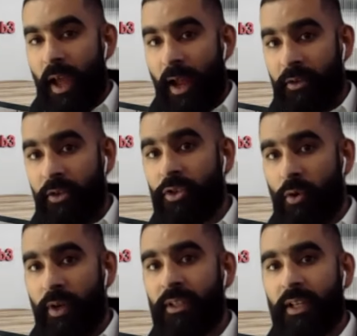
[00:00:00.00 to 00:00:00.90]
and
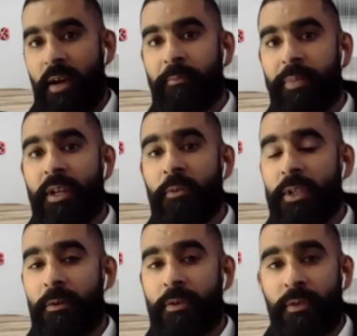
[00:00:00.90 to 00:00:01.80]
growing the company
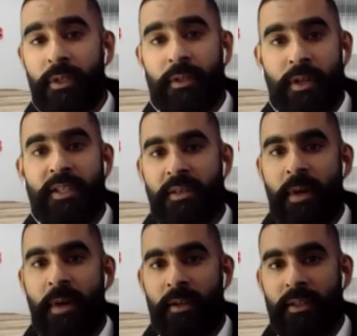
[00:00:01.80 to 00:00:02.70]
without doing crazy
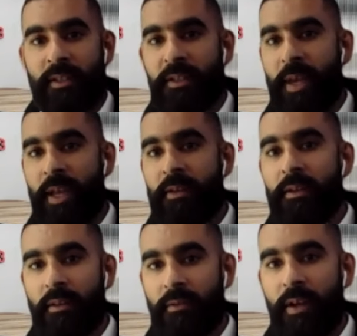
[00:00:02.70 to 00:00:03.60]
marketing spend,
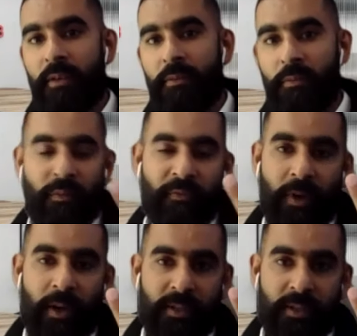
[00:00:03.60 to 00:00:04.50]
right,
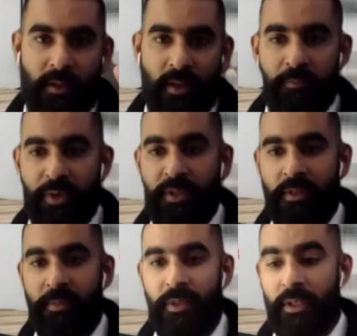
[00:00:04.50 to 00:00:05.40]
first and
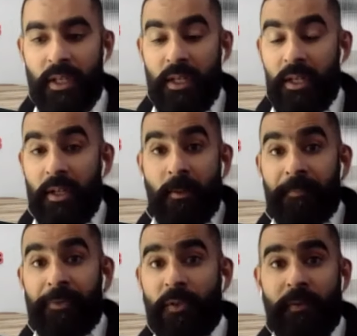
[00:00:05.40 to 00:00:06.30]
principal,
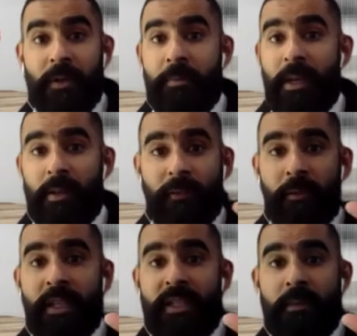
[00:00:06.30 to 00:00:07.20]
those fundamentals for
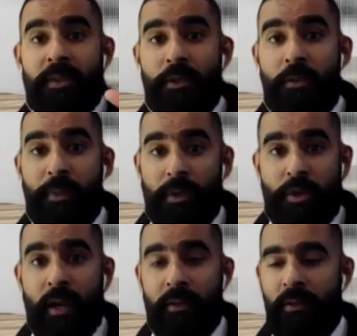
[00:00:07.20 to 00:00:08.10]
me seemed super
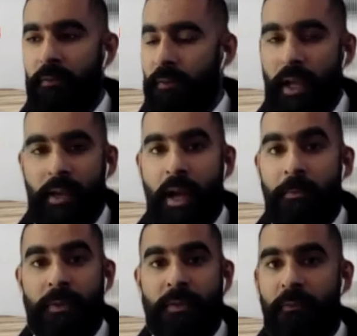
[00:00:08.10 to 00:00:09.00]
attractive. And I
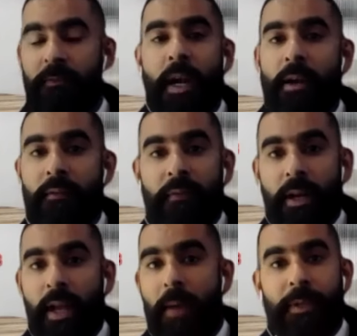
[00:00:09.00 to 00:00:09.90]
was very,
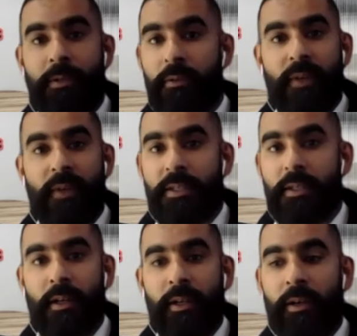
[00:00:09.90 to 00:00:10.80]
very happy to invest
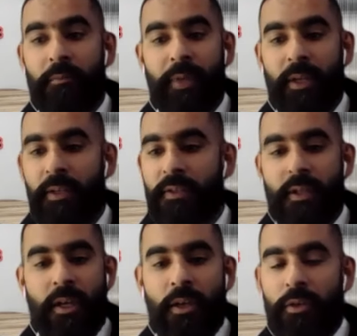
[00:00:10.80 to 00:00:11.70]
early on because
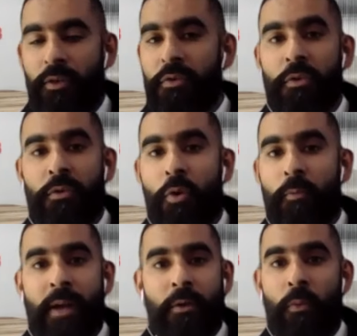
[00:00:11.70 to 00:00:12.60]
you knew no
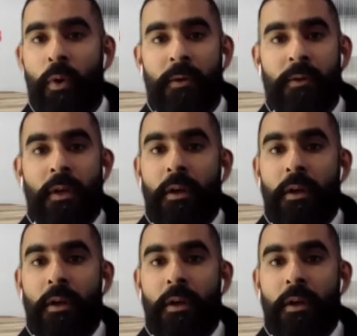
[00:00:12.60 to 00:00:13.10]
matter what,